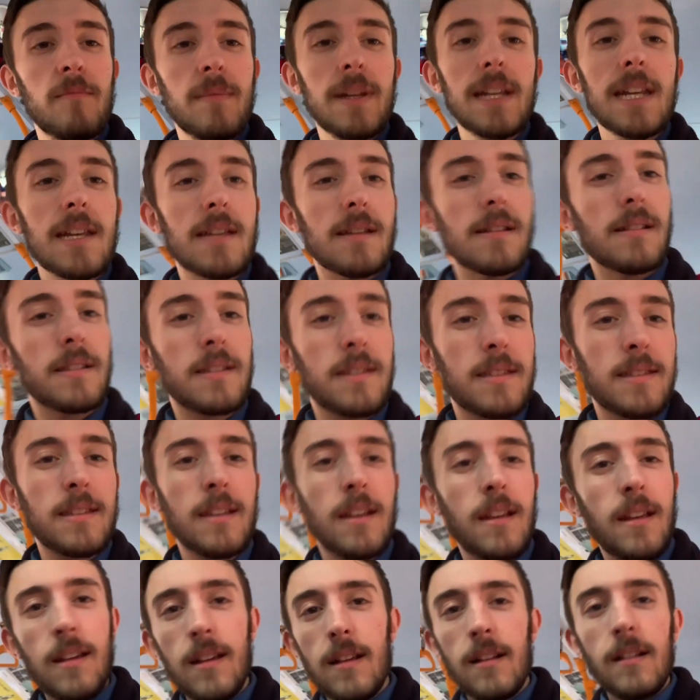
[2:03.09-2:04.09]
minutes.
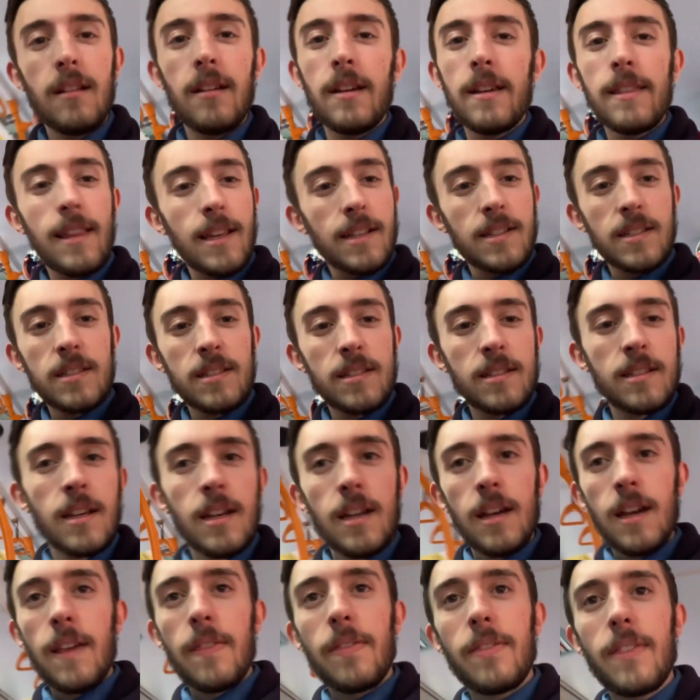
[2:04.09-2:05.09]
Like,
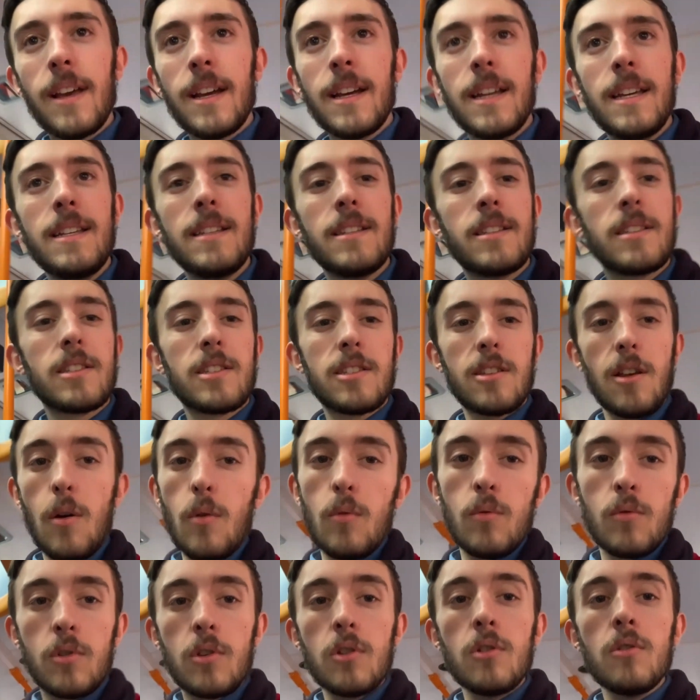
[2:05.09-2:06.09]
that is
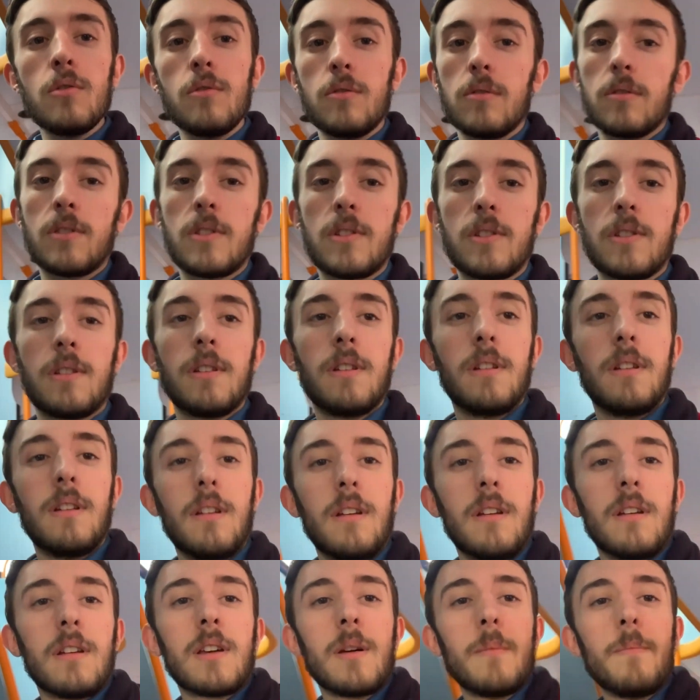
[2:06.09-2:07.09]
so good
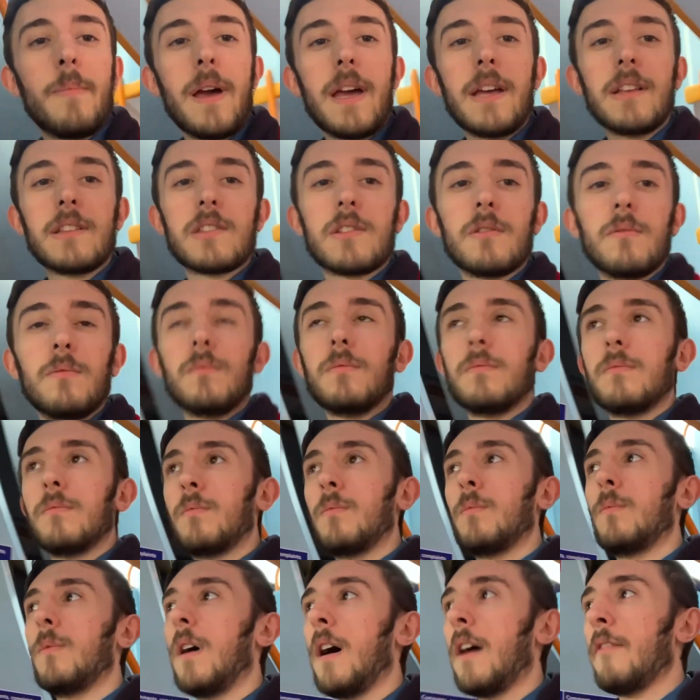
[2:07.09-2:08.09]
compared to
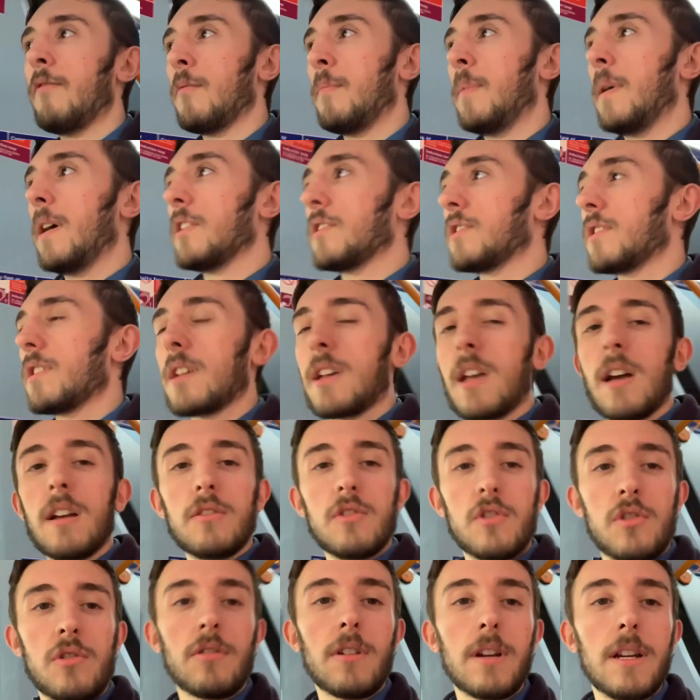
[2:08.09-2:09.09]
other parts of the
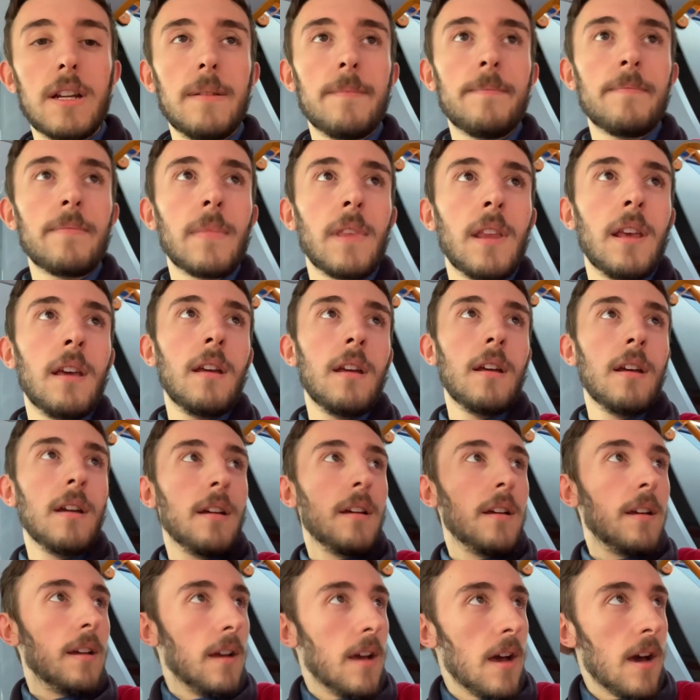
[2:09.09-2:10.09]
country.
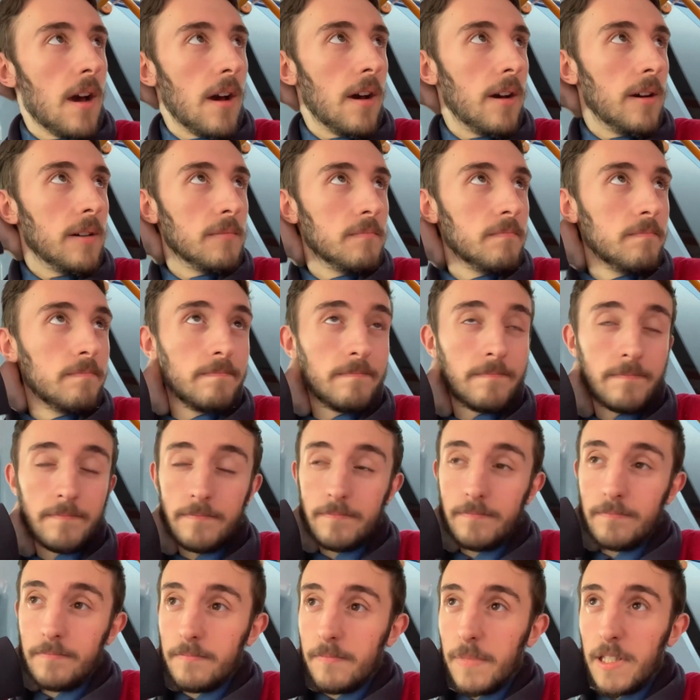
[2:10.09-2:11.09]

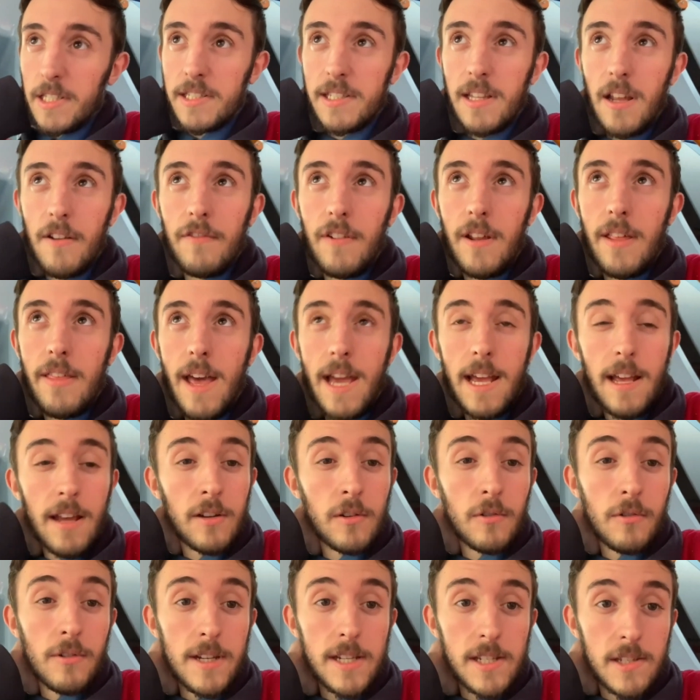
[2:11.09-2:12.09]
But stuff like that
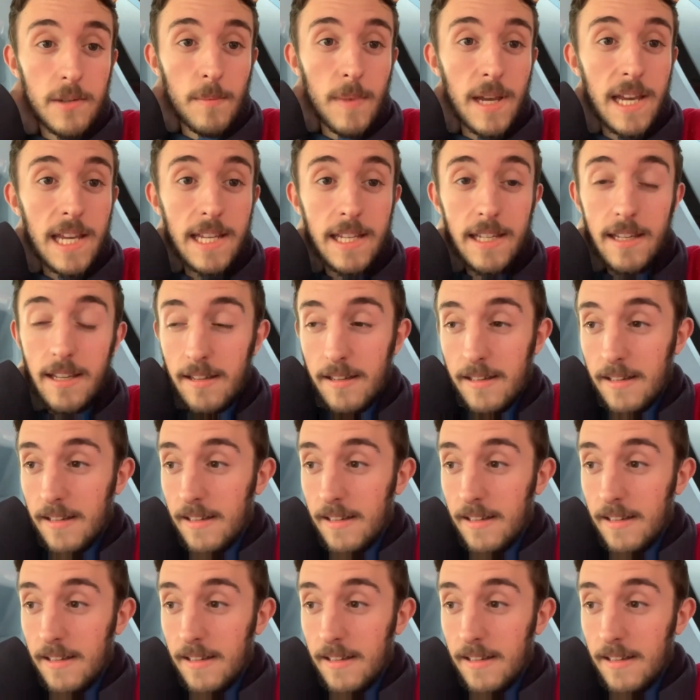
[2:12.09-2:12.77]
annoys me.